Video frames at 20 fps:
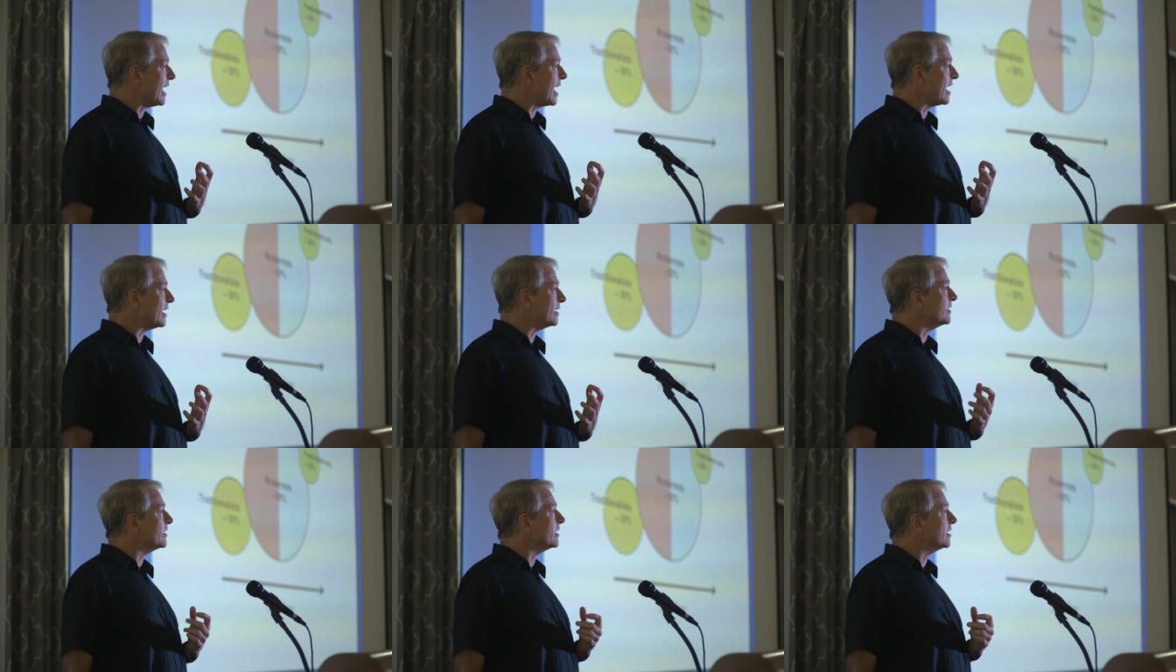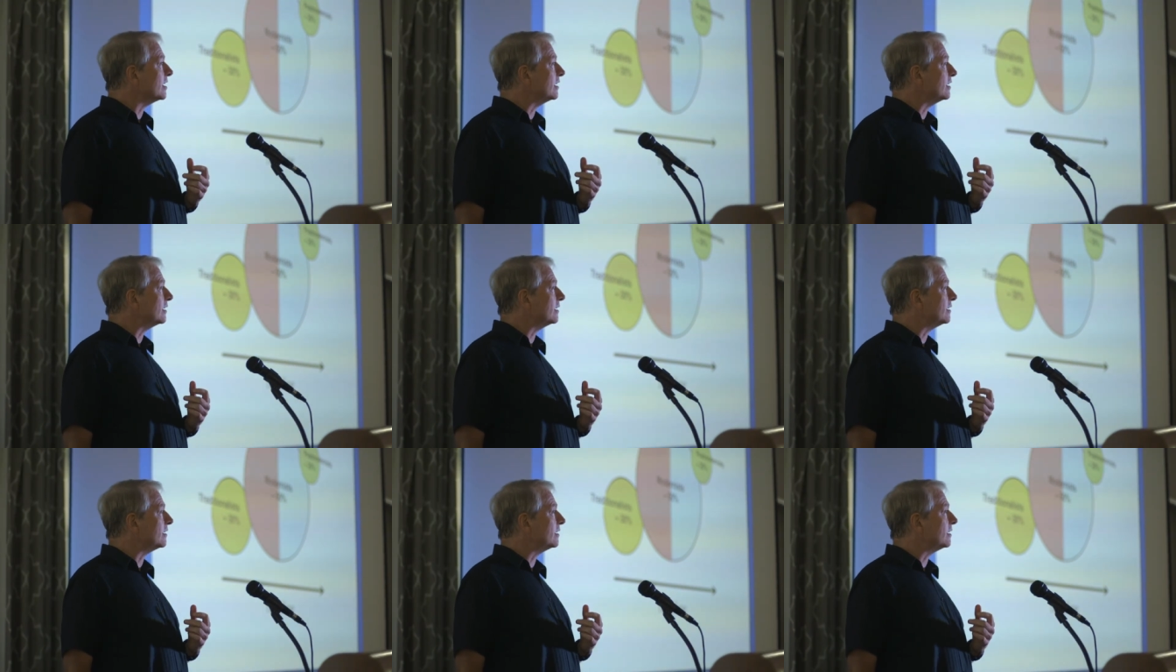and uh,
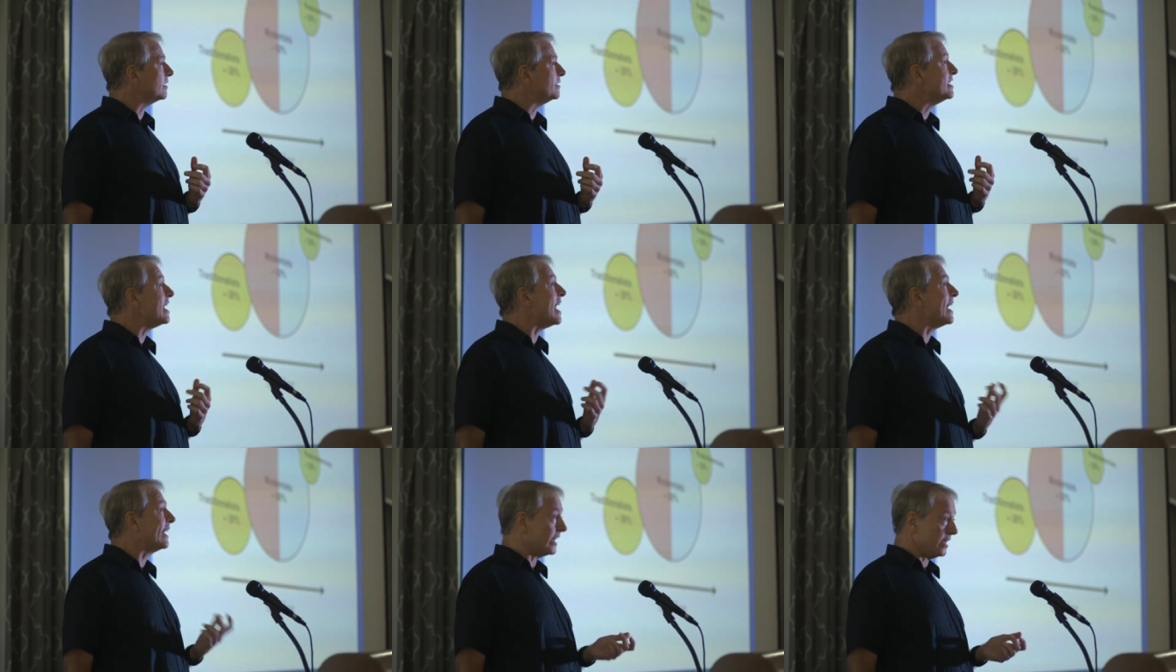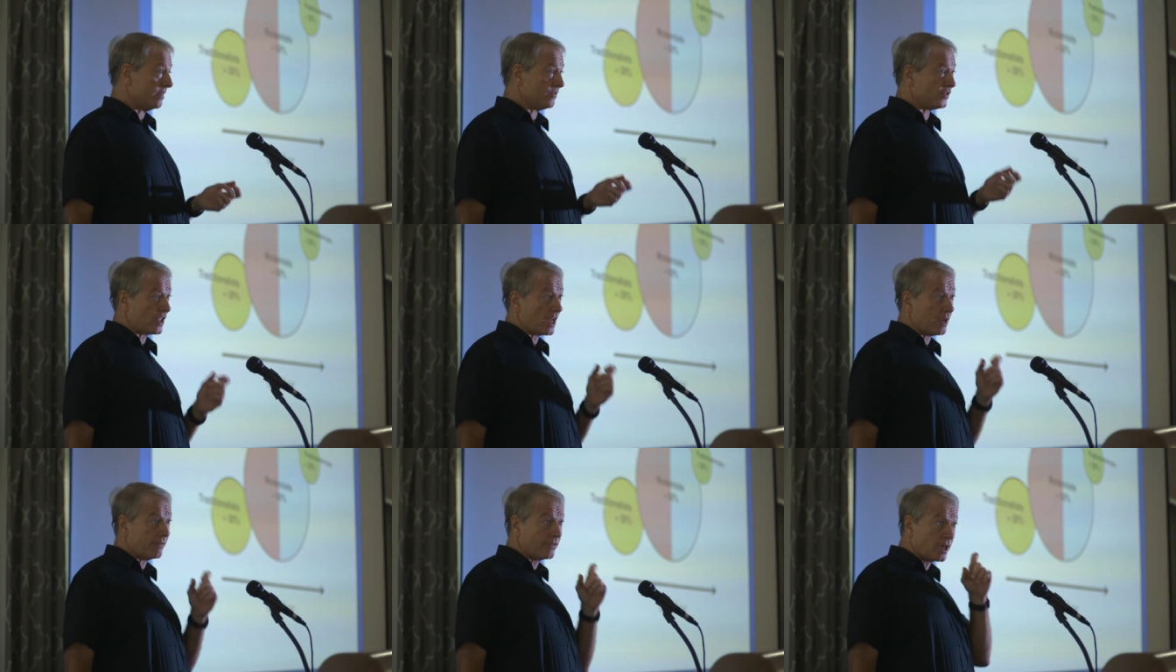uh
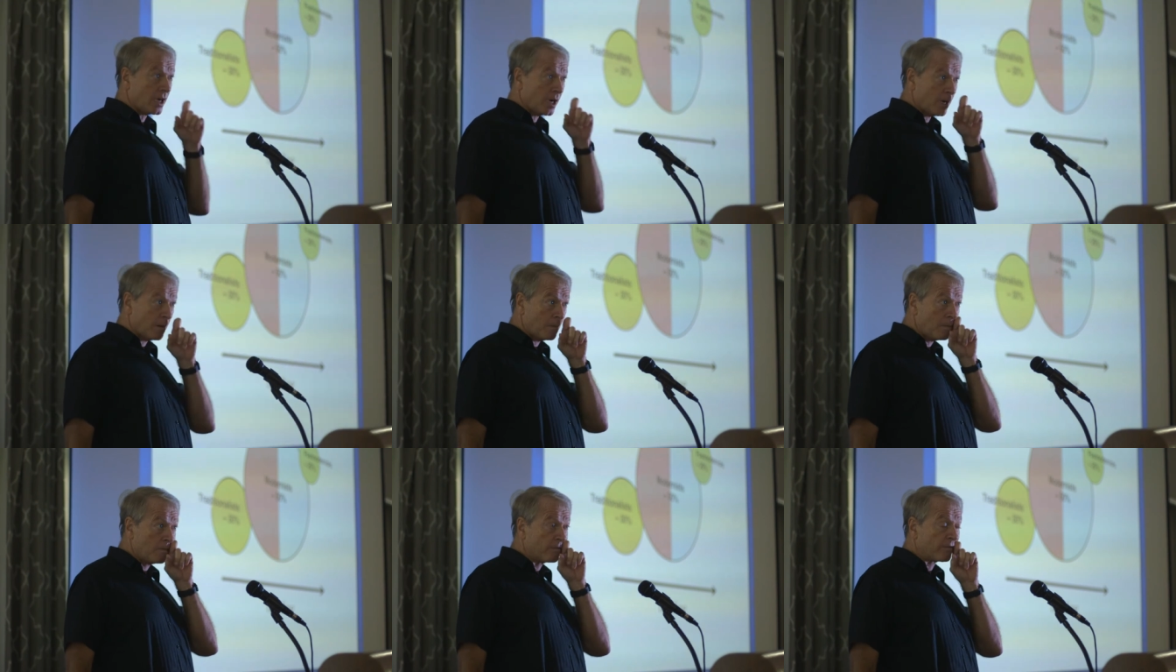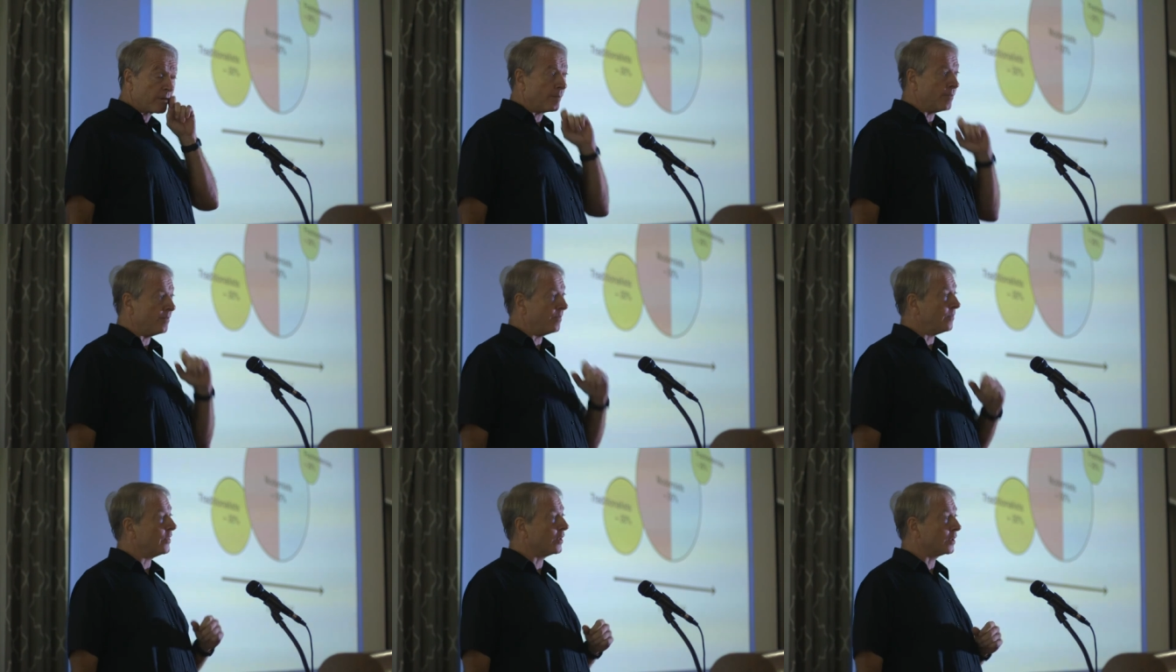negatives that have come
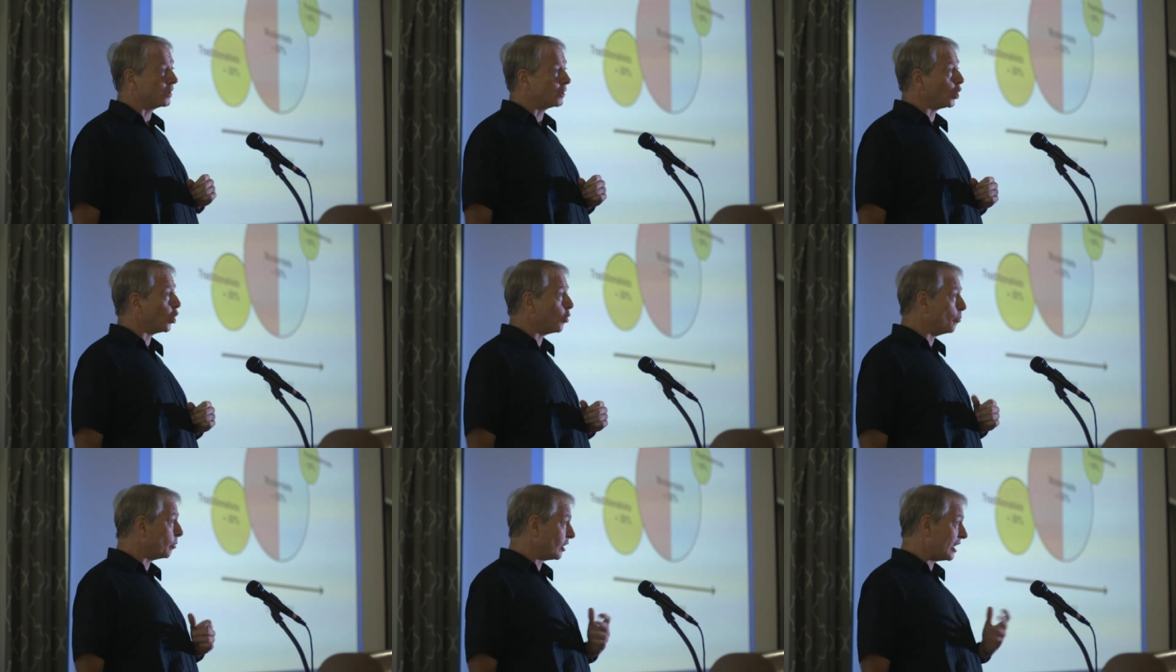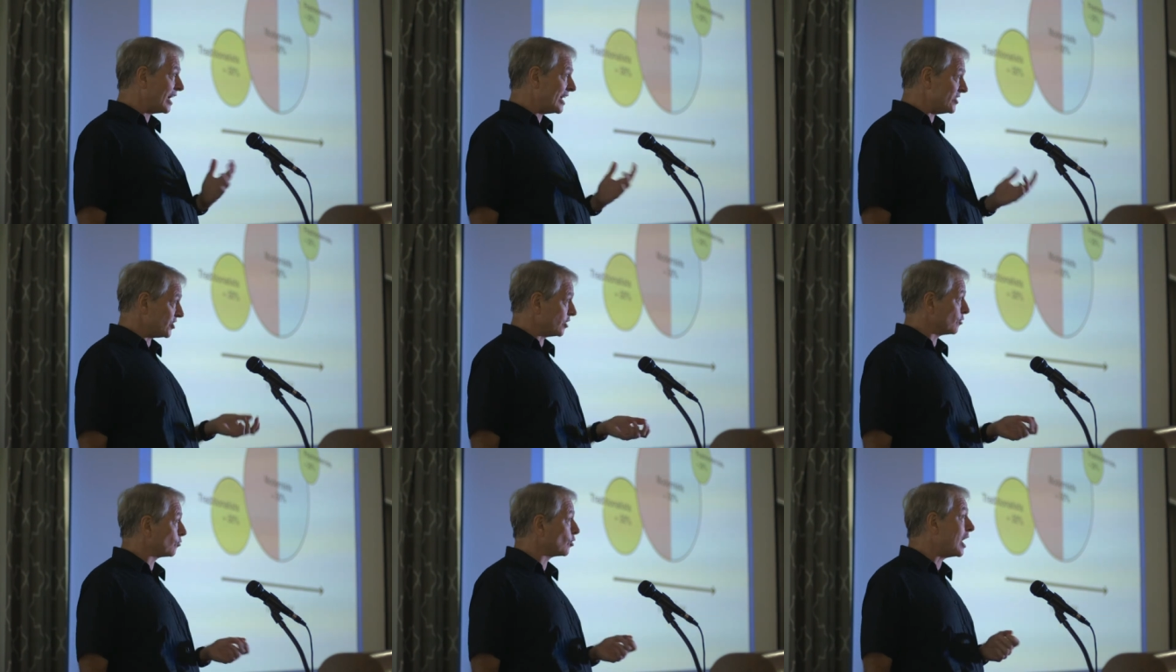from the
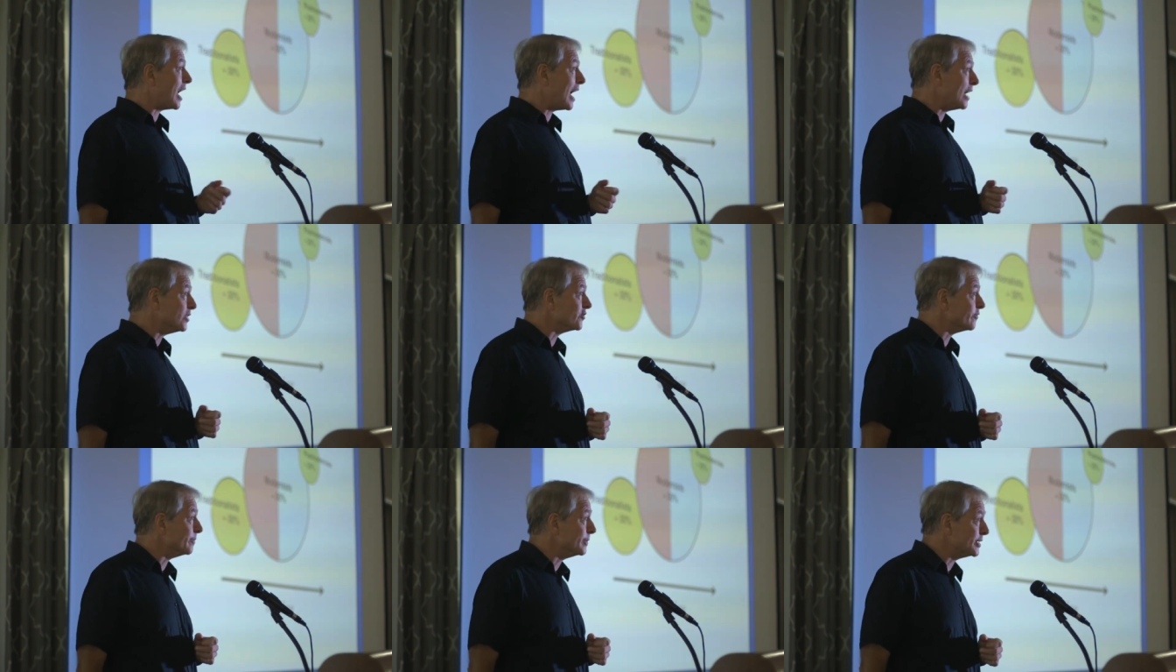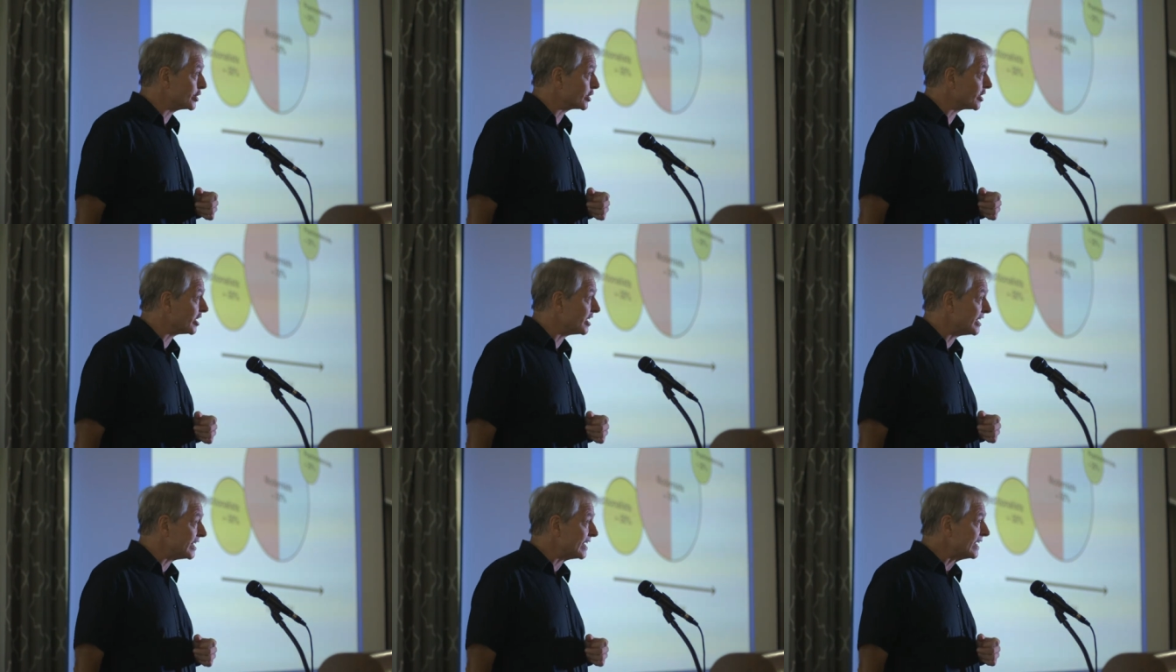globalizing rise of
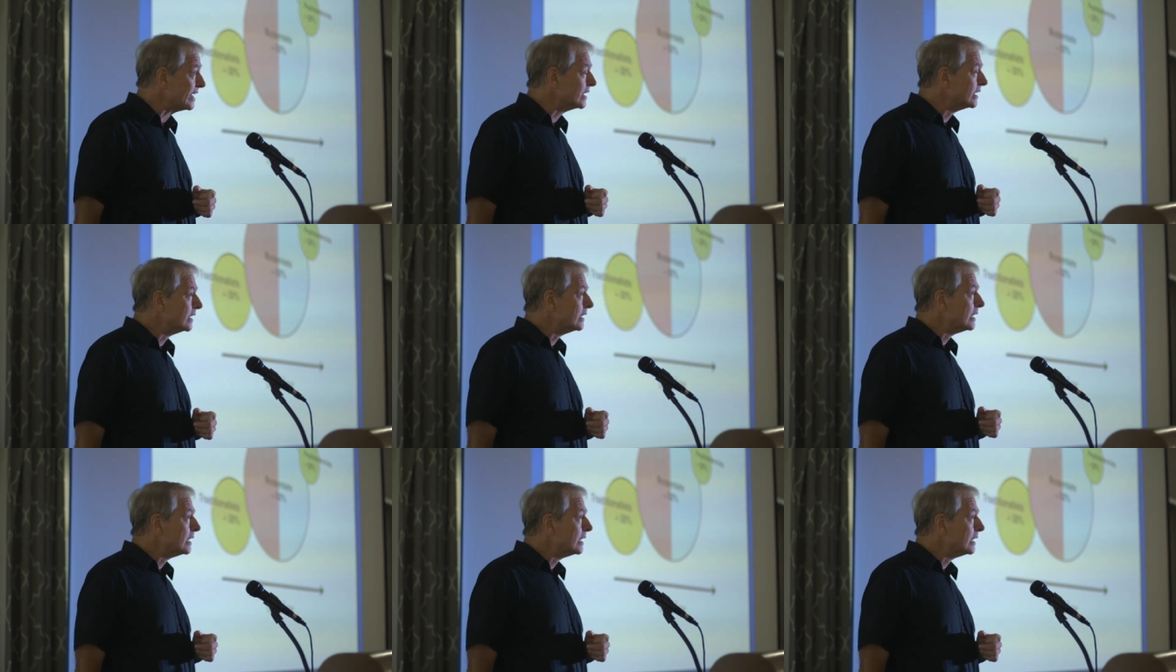modernity.